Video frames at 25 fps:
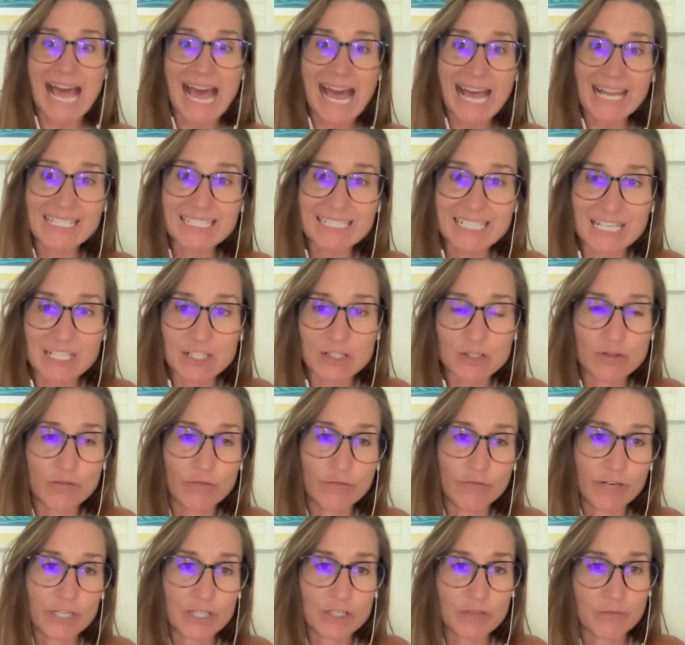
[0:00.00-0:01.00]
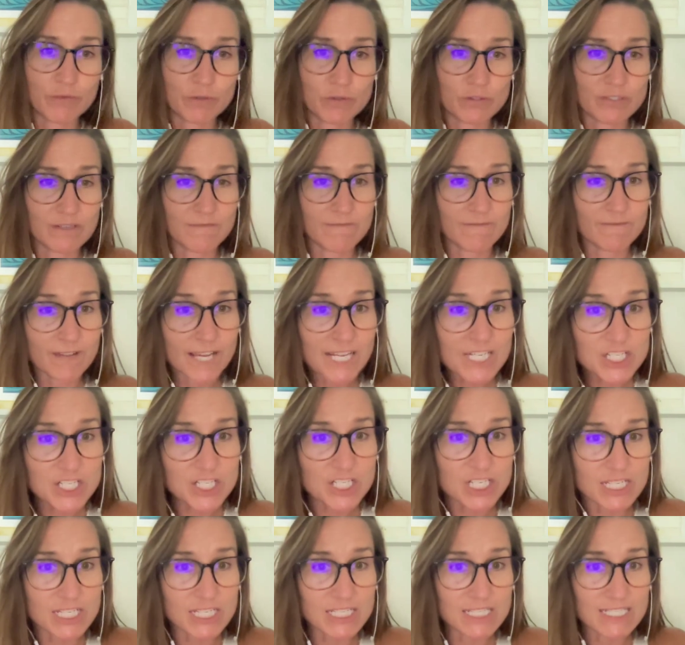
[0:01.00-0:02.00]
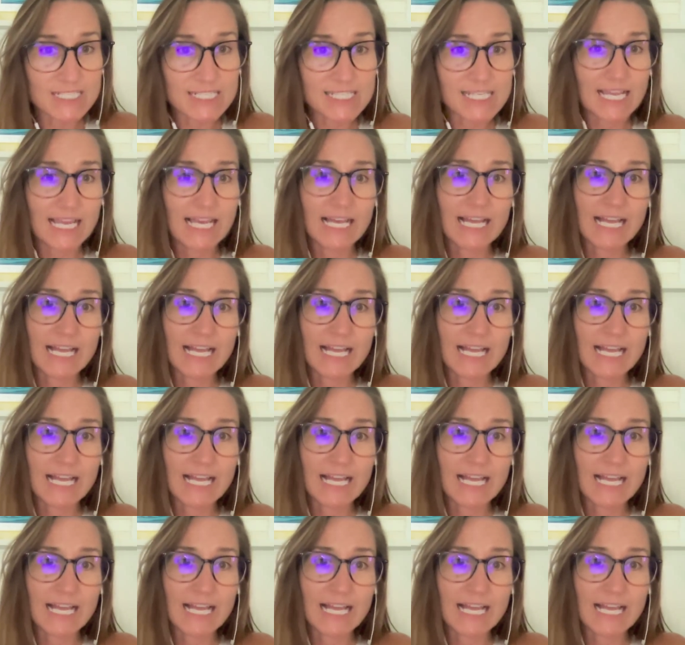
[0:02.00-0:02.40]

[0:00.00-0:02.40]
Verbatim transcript: access to fresh fruits and veggies,